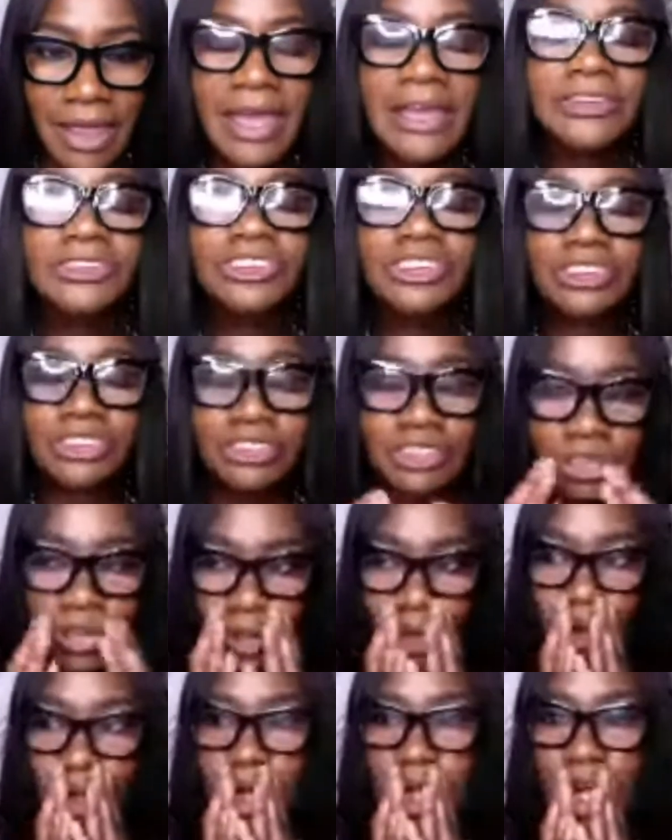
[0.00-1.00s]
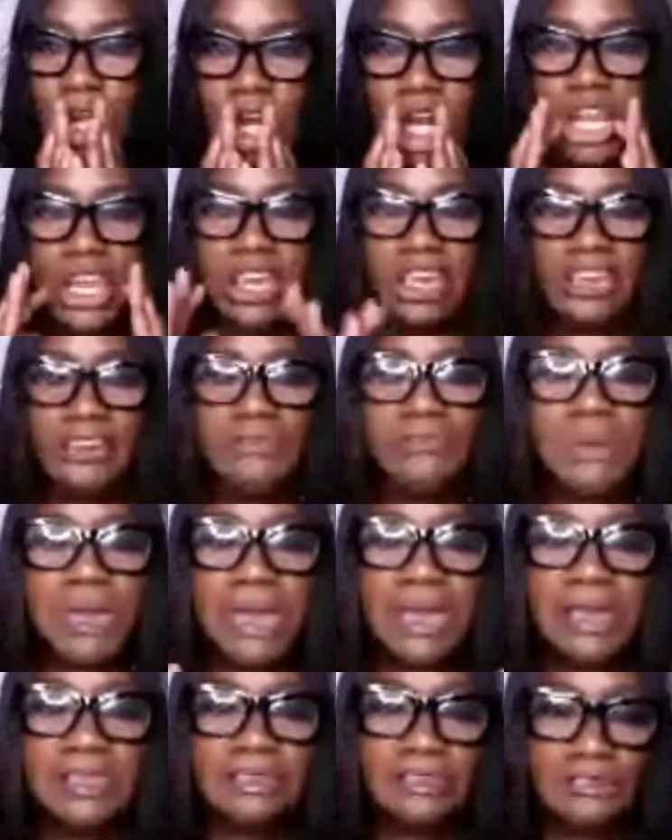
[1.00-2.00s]
She still couldn't give
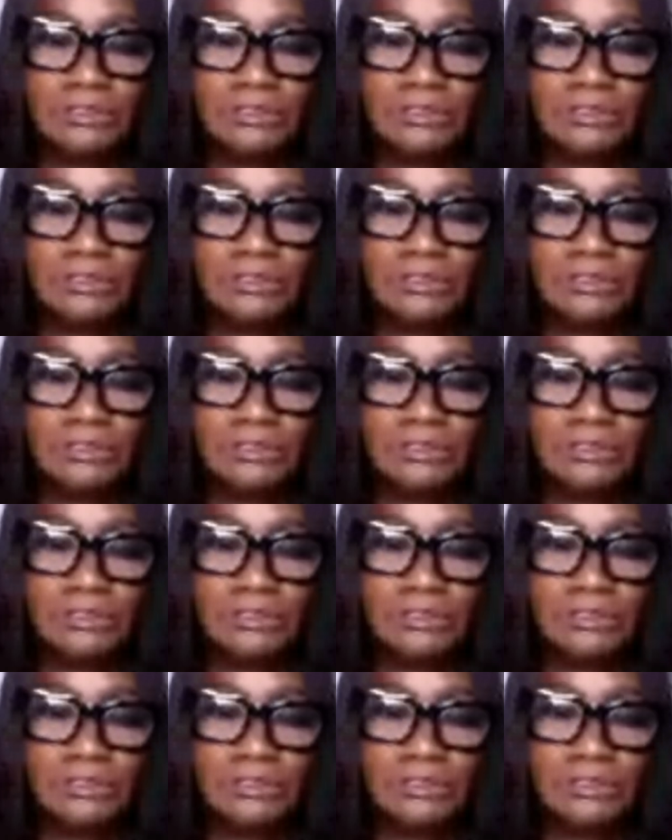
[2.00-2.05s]
me the